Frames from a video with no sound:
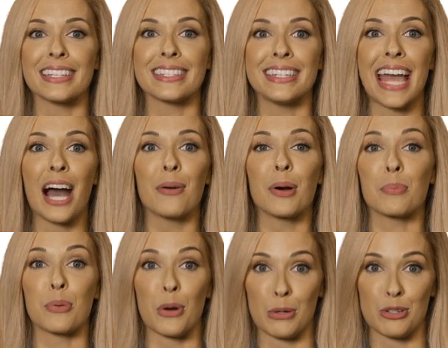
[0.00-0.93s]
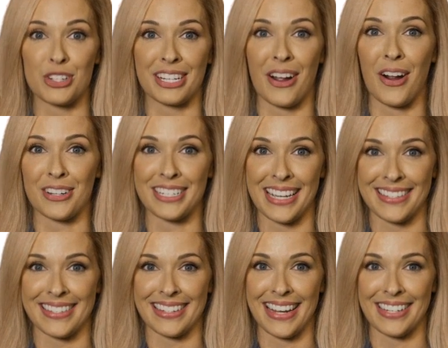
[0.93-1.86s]
is now approaching our
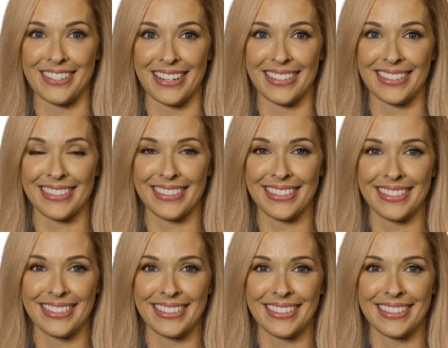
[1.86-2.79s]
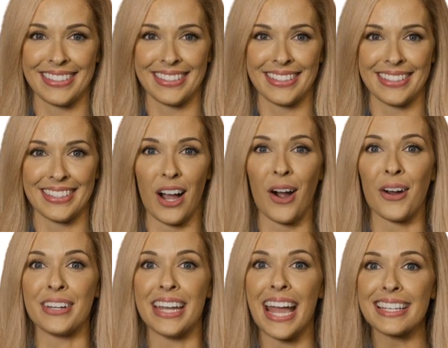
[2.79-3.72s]
destination.
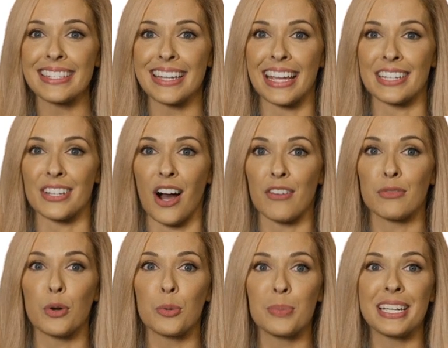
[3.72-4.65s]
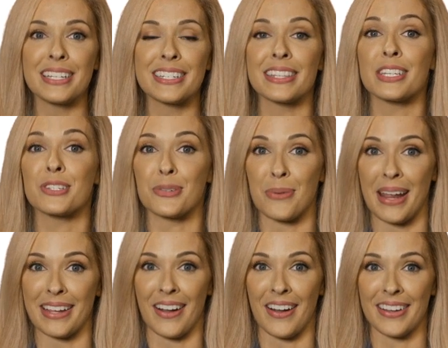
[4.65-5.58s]
Our next handoff will be to the
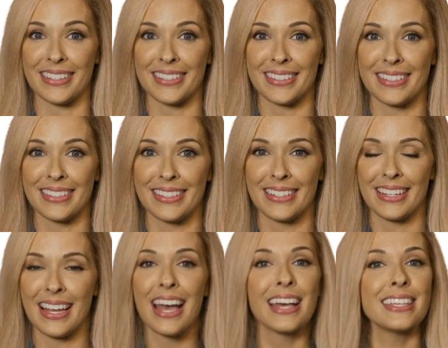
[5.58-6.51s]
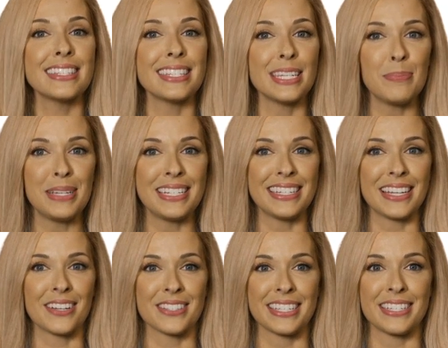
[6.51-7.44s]
TRACON.
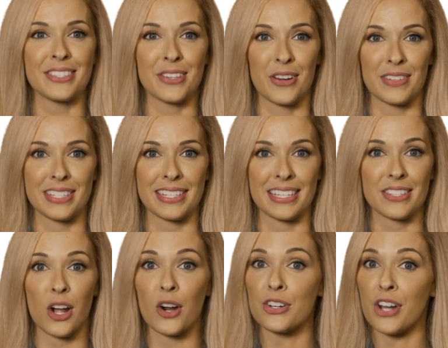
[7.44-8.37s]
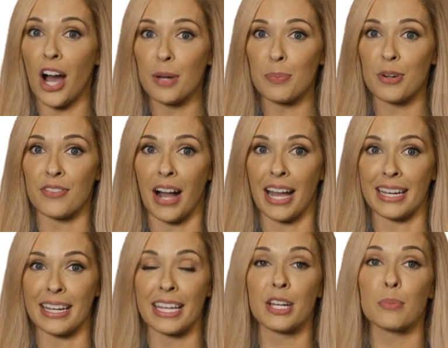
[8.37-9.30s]
CPDLC services are not
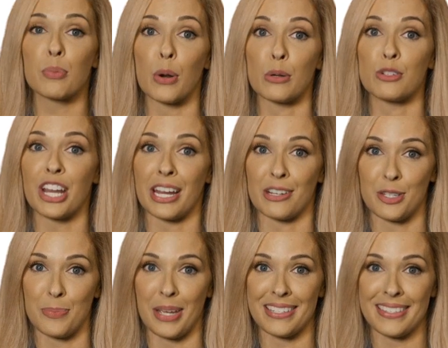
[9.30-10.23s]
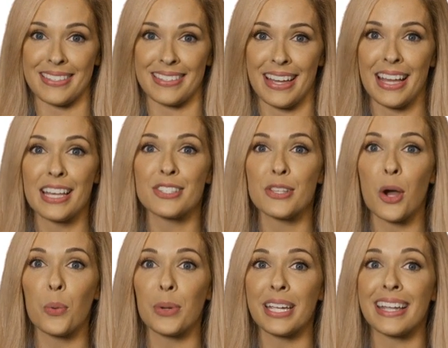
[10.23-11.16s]
provided in approach airspace,
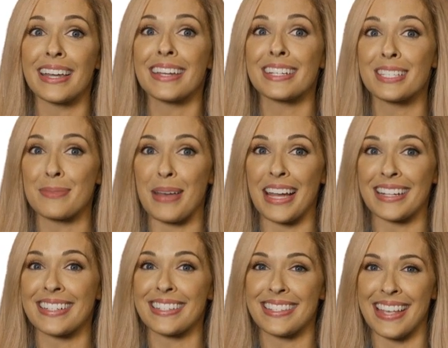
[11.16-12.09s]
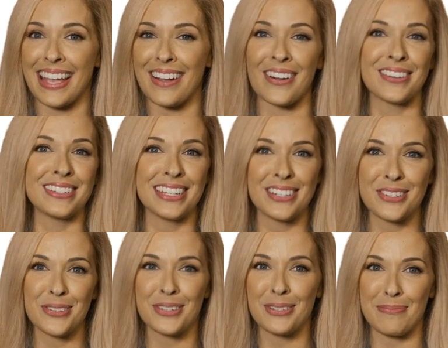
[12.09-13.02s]
so we can expect to say our
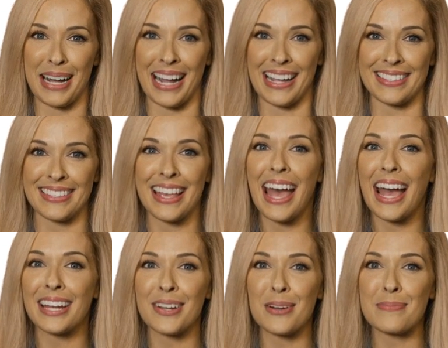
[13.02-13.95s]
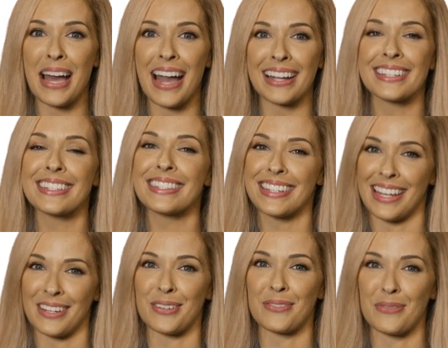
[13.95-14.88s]
digital goodbyes and go back to
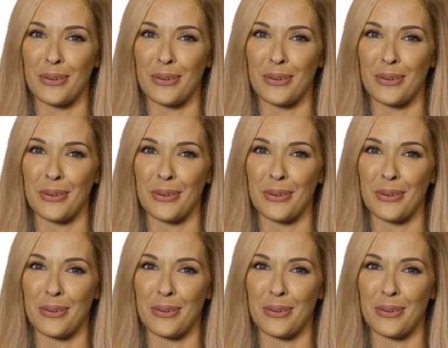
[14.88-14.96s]
standard